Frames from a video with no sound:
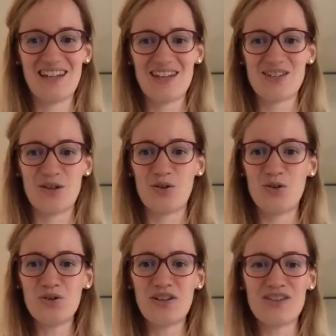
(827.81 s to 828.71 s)
So
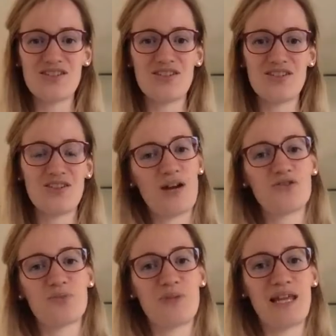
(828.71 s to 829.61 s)
who doesn't know
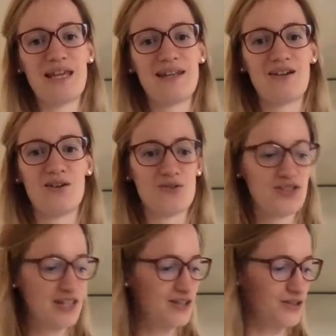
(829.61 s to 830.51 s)
how to play their
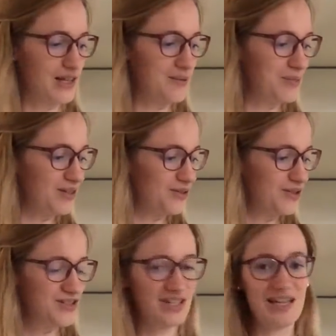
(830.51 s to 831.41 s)
own skill? Let me know
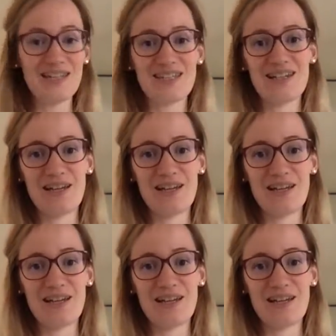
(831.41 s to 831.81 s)
in the chat.